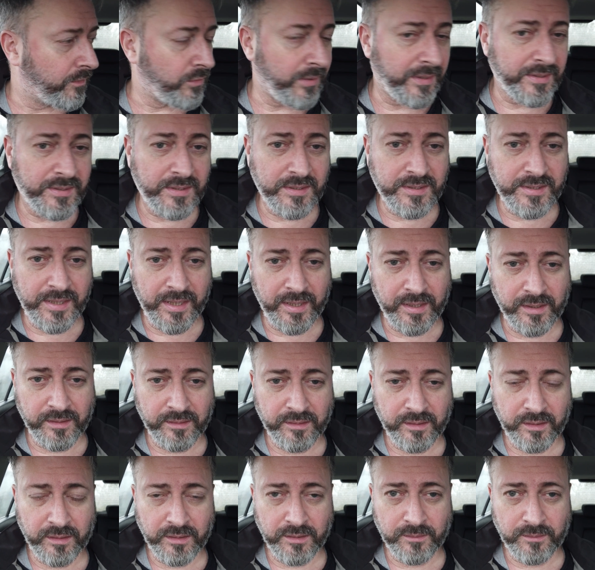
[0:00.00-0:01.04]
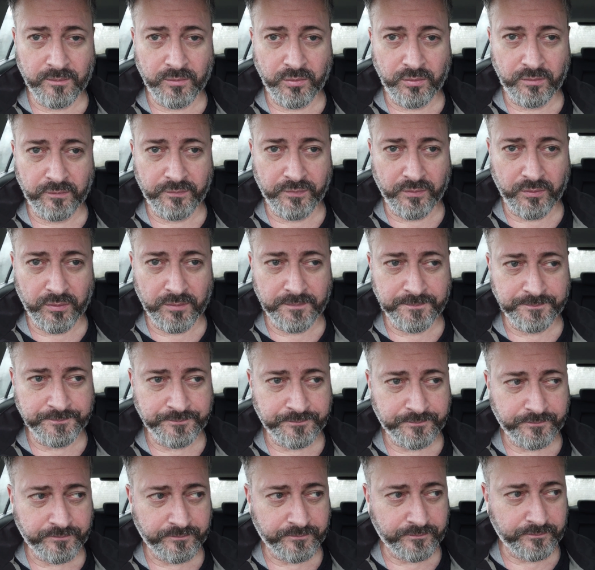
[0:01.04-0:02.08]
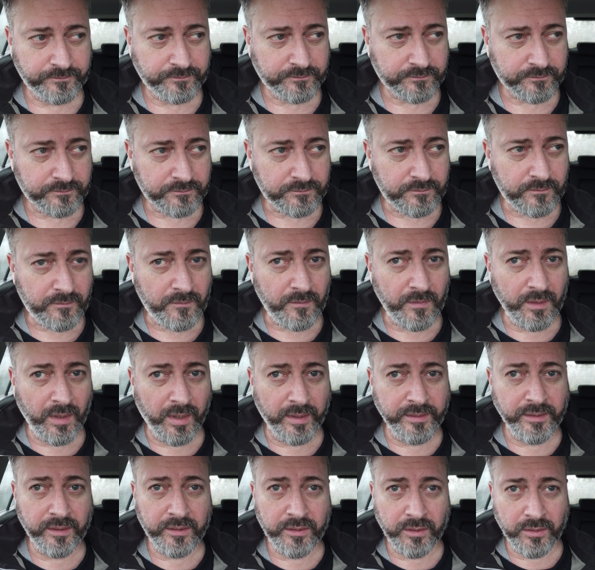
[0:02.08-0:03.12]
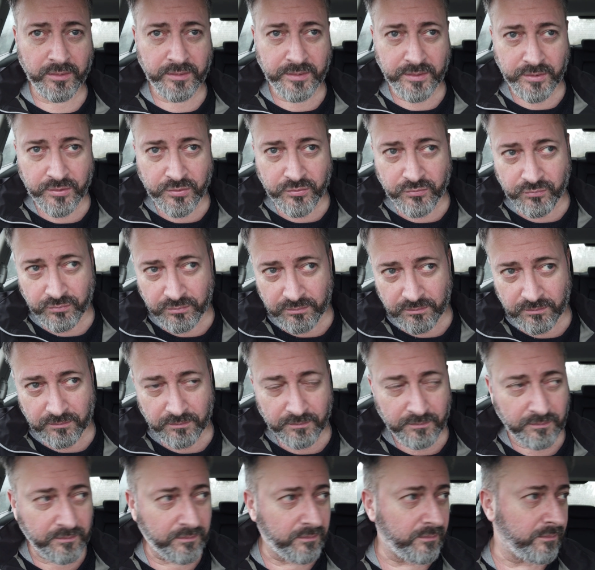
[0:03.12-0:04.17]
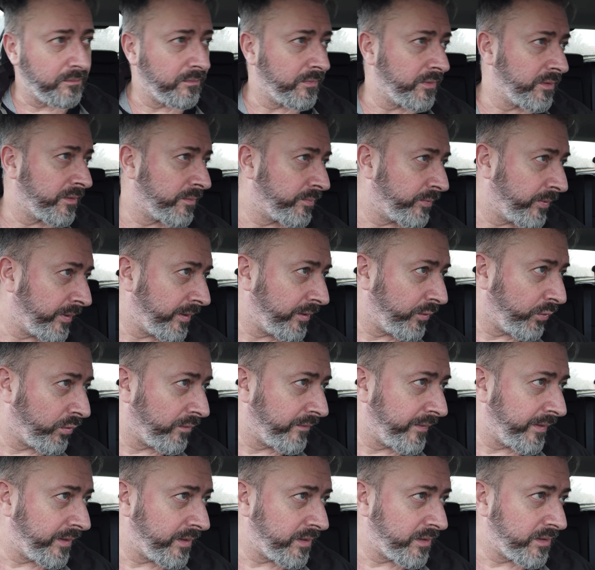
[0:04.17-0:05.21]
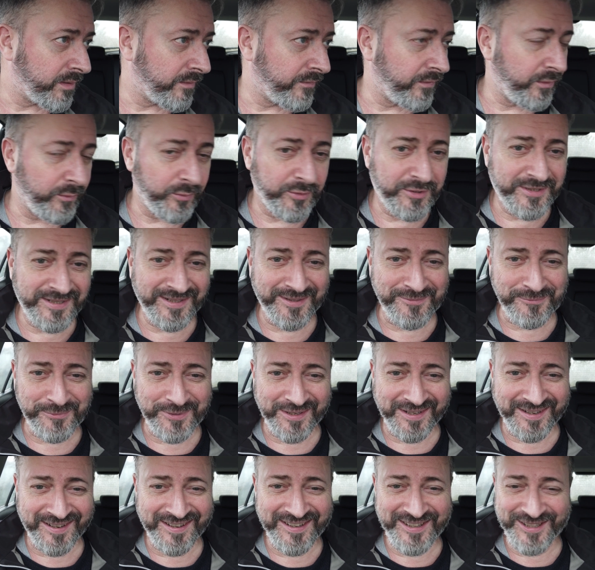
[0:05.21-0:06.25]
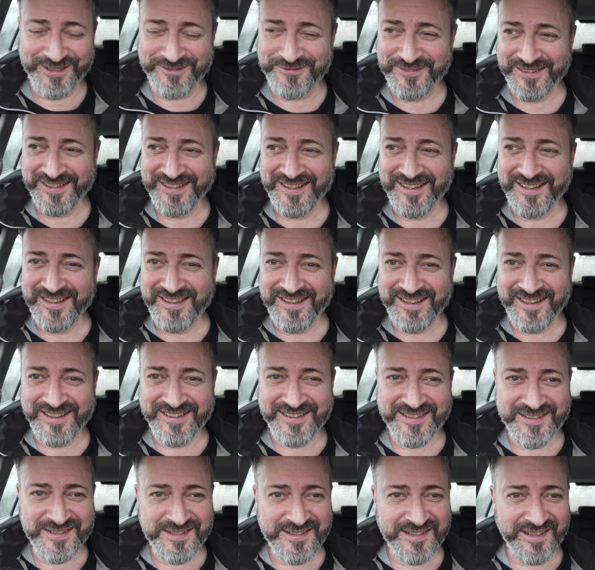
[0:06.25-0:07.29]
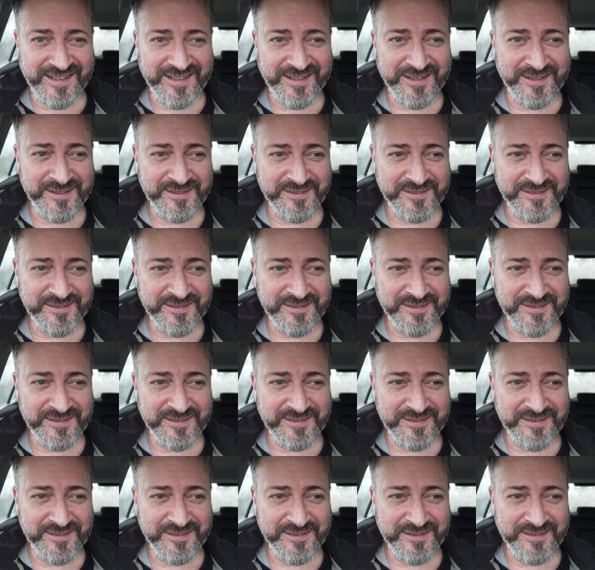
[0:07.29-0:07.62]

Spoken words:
So that's the second thing I'm looking for. And the third is pretty obvious if you were sitting where I am, and it's